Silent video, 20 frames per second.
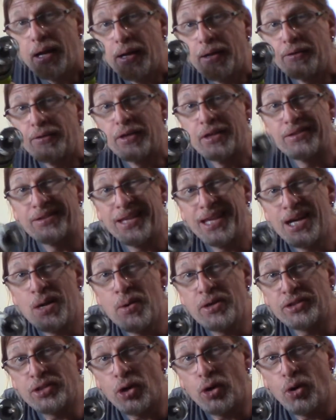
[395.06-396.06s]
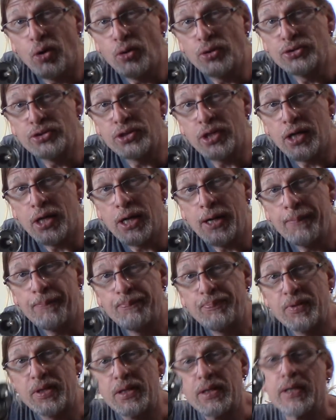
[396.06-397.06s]
The thing with the hole
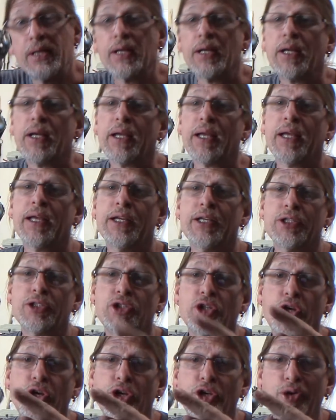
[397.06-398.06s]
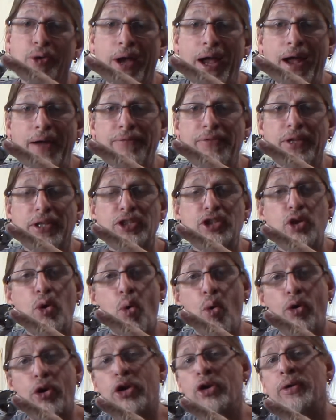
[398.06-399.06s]
saw is you have this
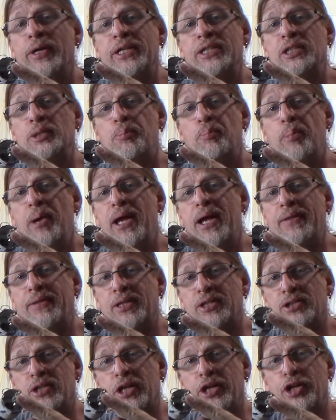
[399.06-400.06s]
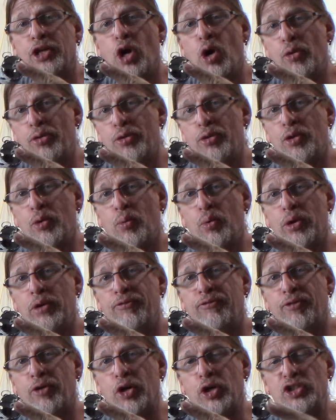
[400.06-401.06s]
1/4 inch bit that's going to go through the wood
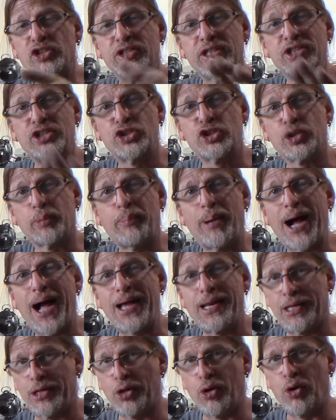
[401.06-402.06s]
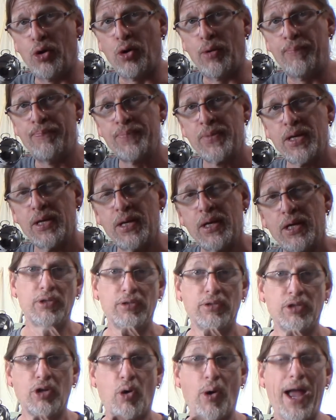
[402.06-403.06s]
first. This is your pilot hole.
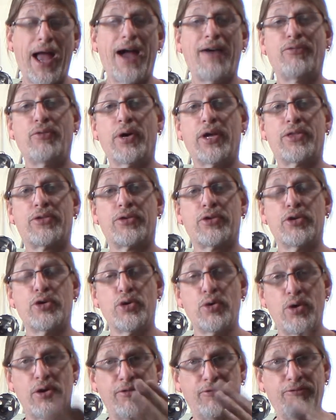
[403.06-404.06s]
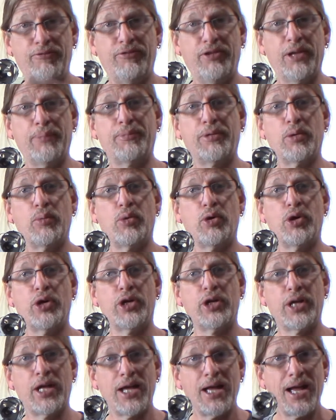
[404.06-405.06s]
Go halfway through, flip the
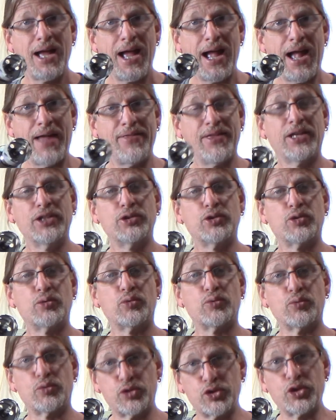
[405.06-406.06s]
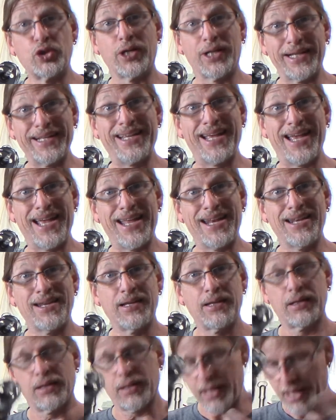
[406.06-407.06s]
wood, and then drill
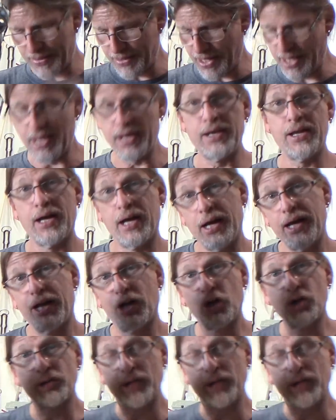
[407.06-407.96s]
again, and then it'll look